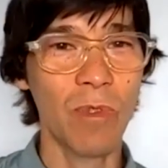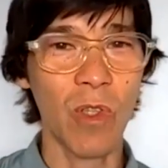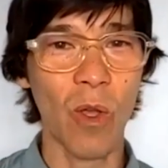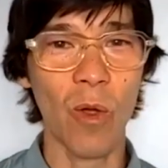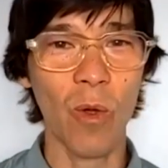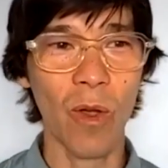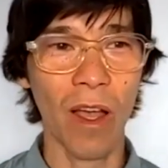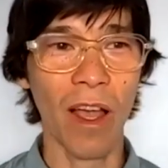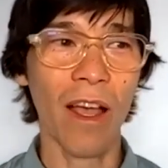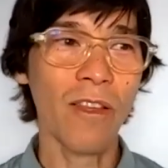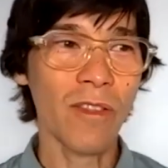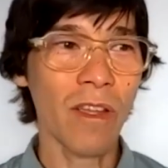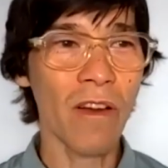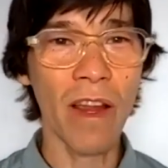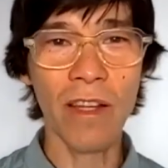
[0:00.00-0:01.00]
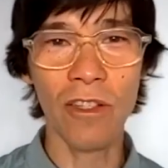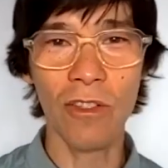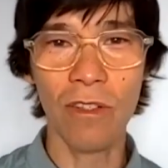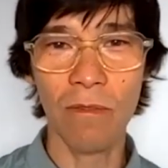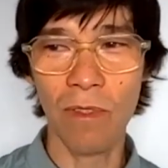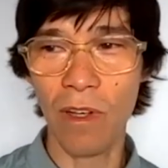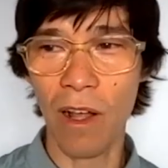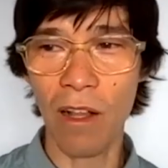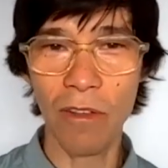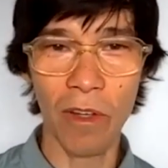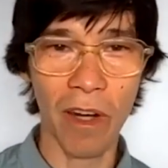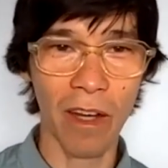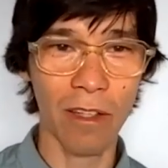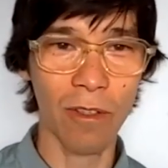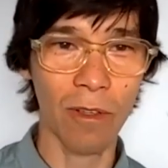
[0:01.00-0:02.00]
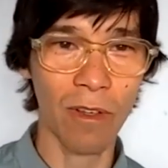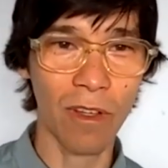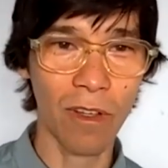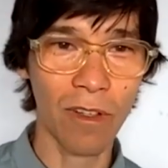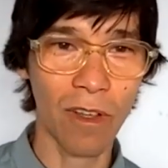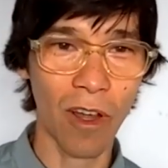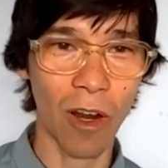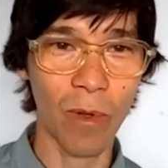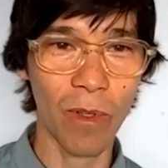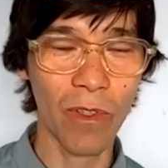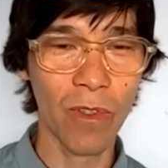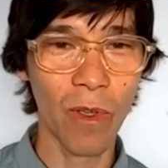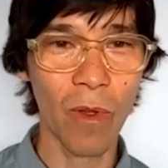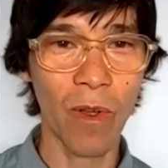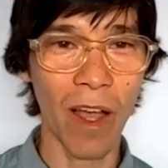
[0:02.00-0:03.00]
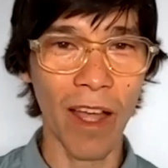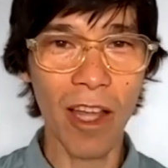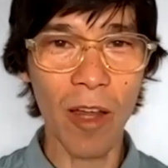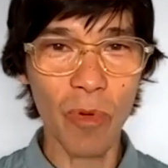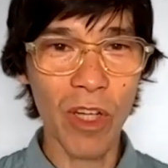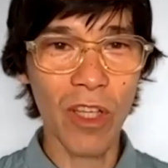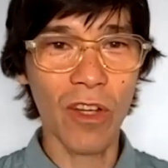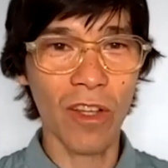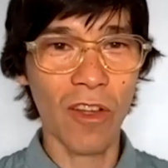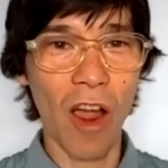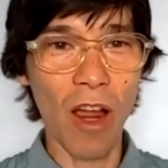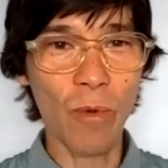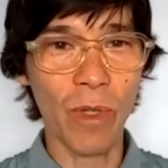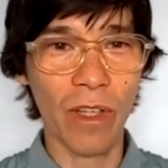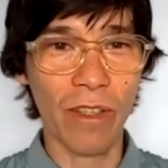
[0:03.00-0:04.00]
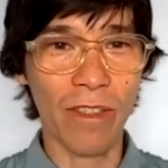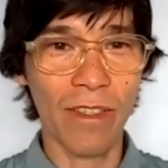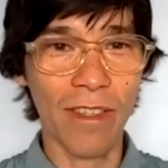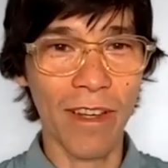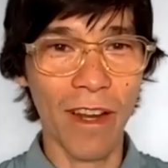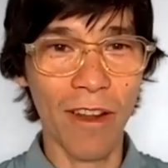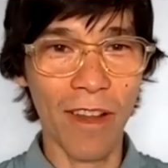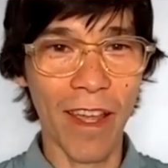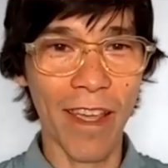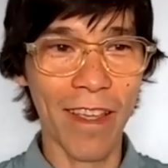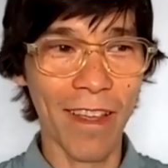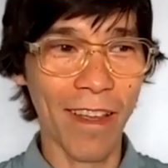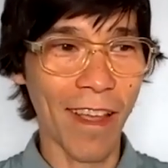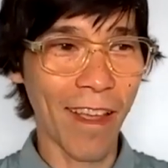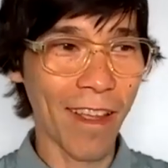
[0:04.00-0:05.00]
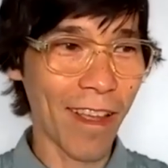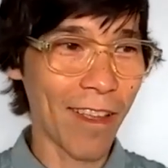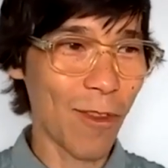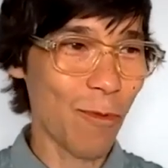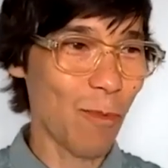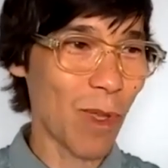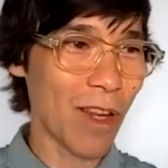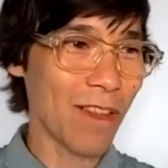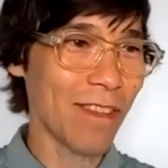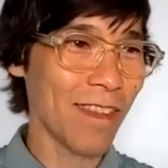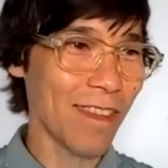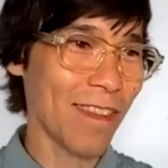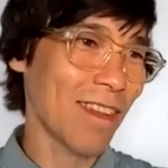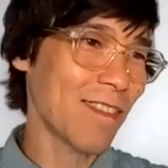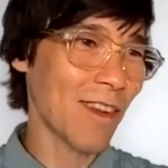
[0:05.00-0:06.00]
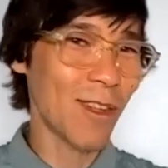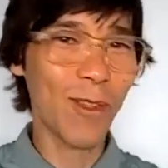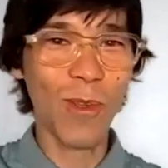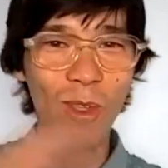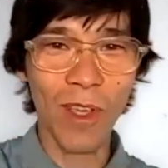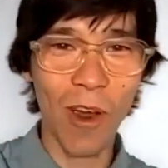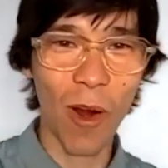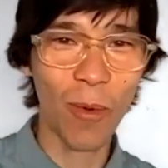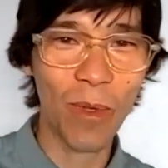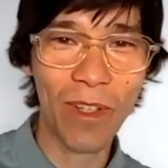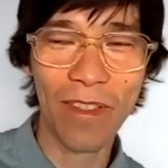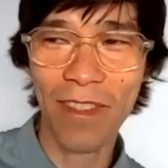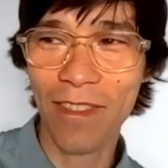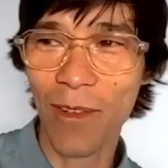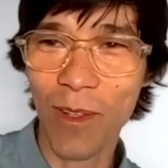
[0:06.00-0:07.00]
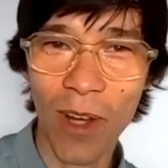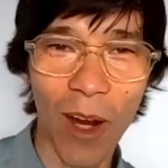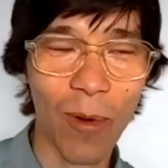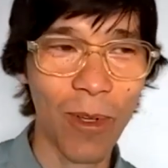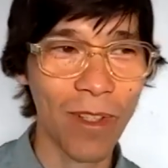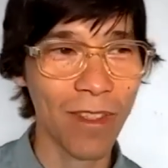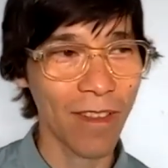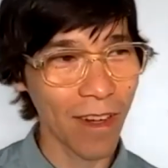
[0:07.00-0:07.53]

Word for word: so I was like, all right, you know, I'll learn how to do cartwheels. So I got pretty good at cartwheels, you know, like being a season I started doing cartwheels, and I was